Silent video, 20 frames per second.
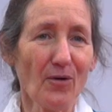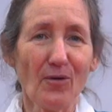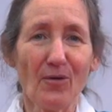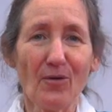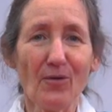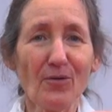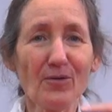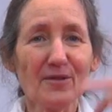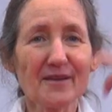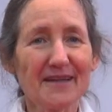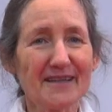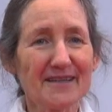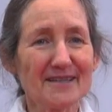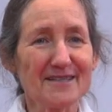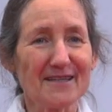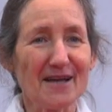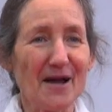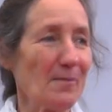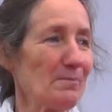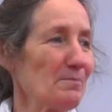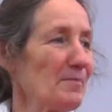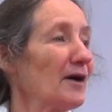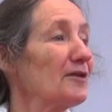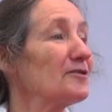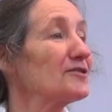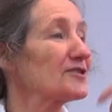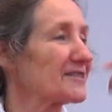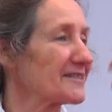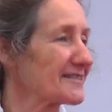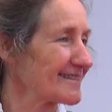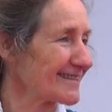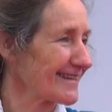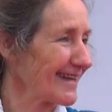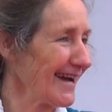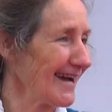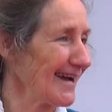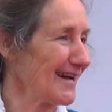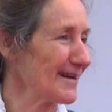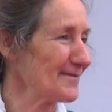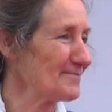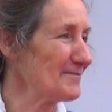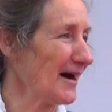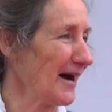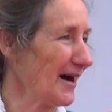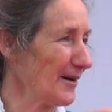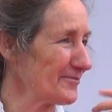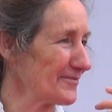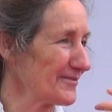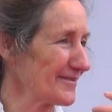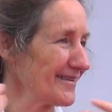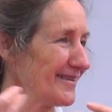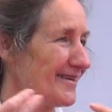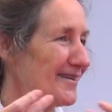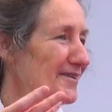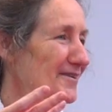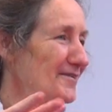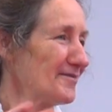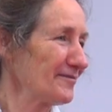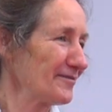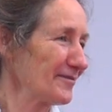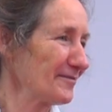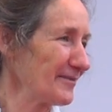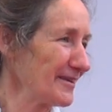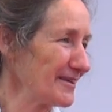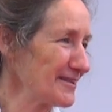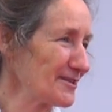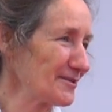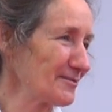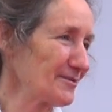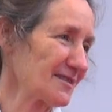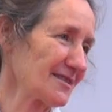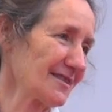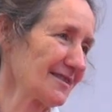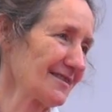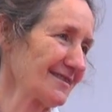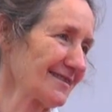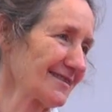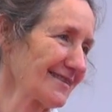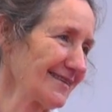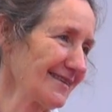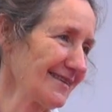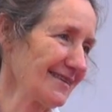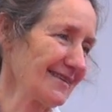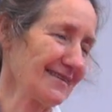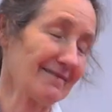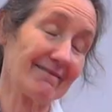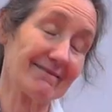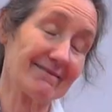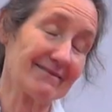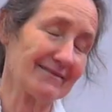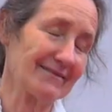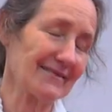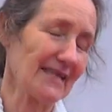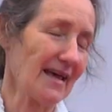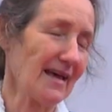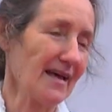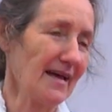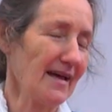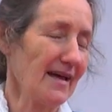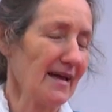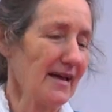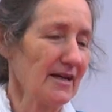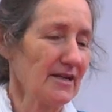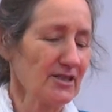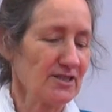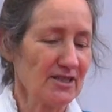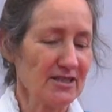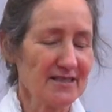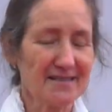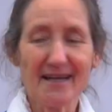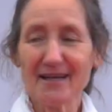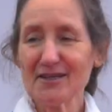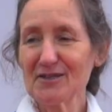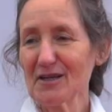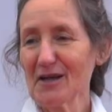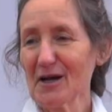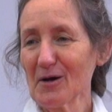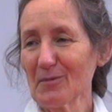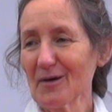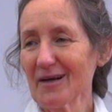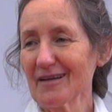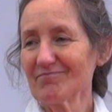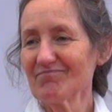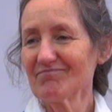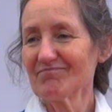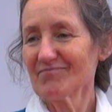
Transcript: all these emotions came up from when she was a little girl. She said, you know what?